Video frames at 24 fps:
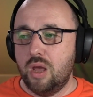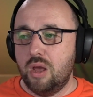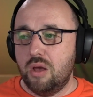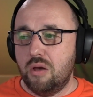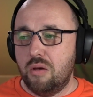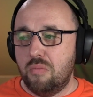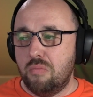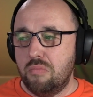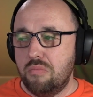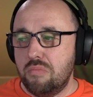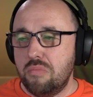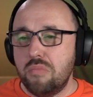
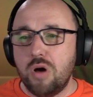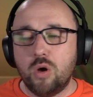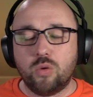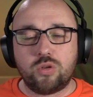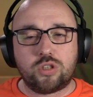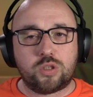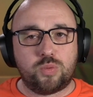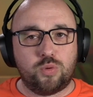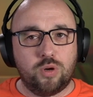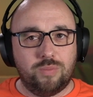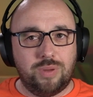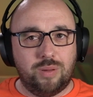
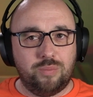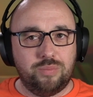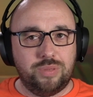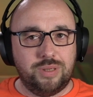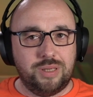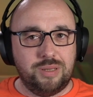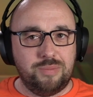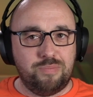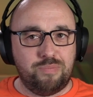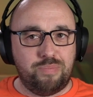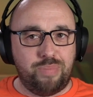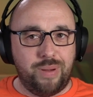most
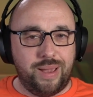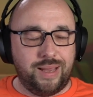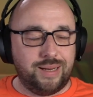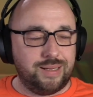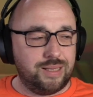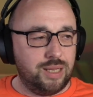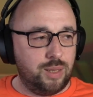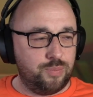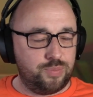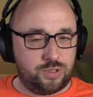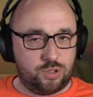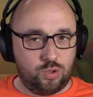probably paid
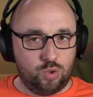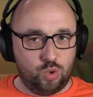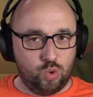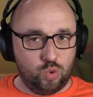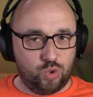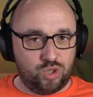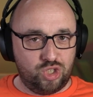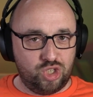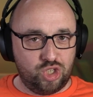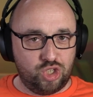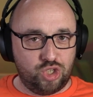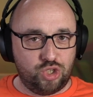
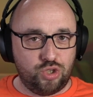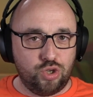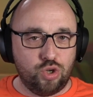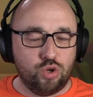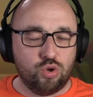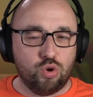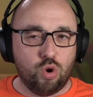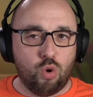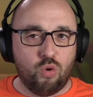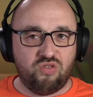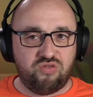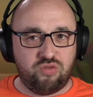absolute
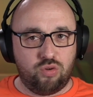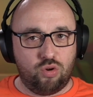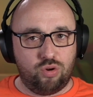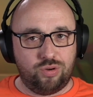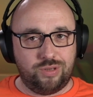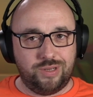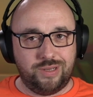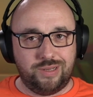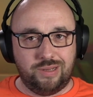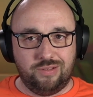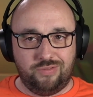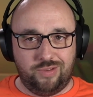zero for
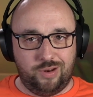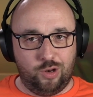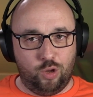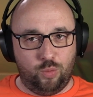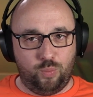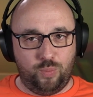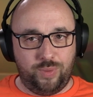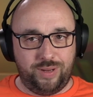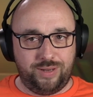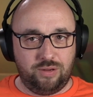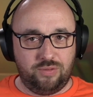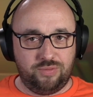the
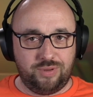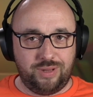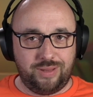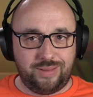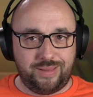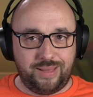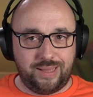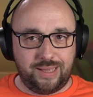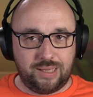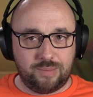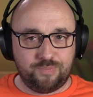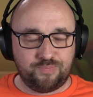development of the
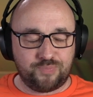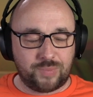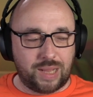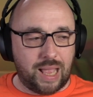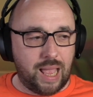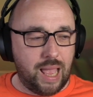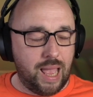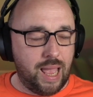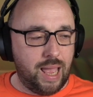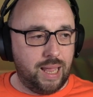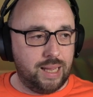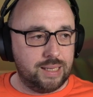thing.
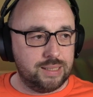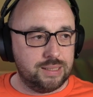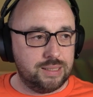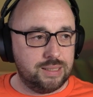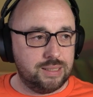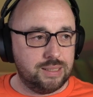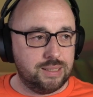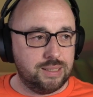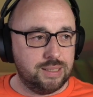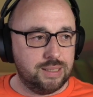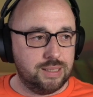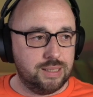
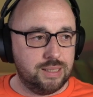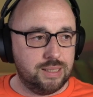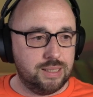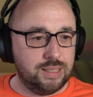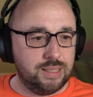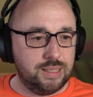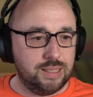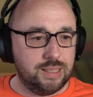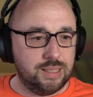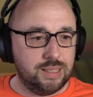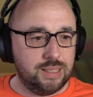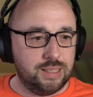And
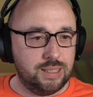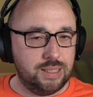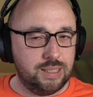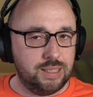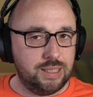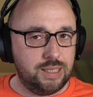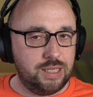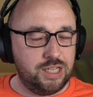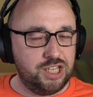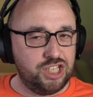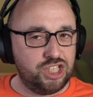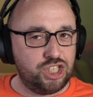
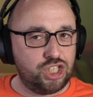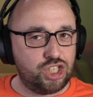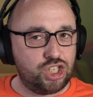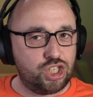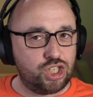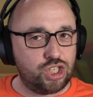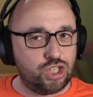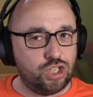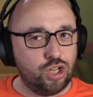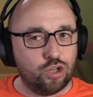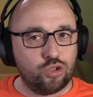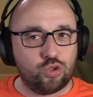uh,
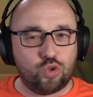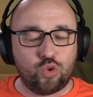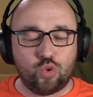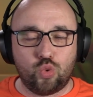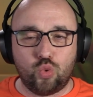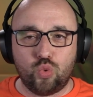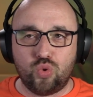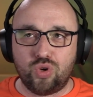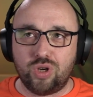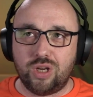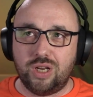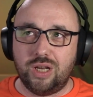it's not
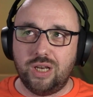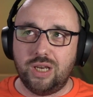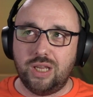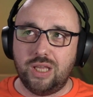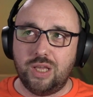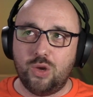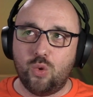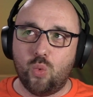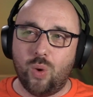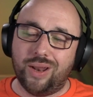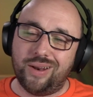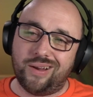
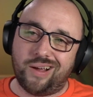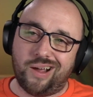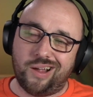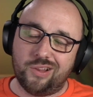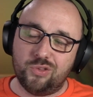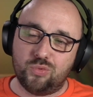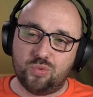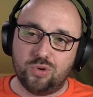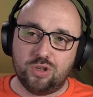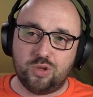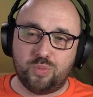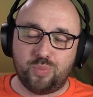really
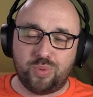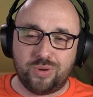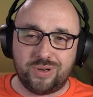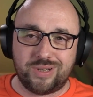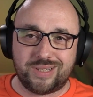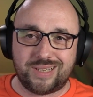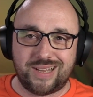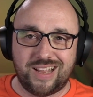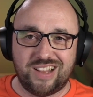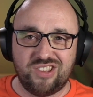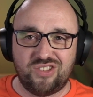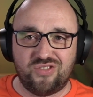
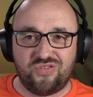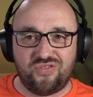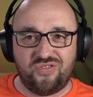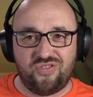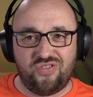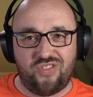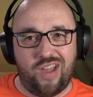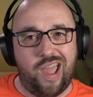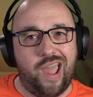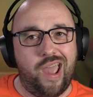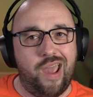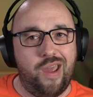100%
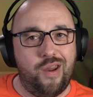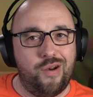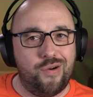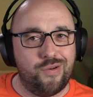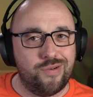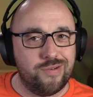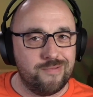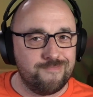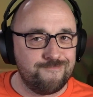fair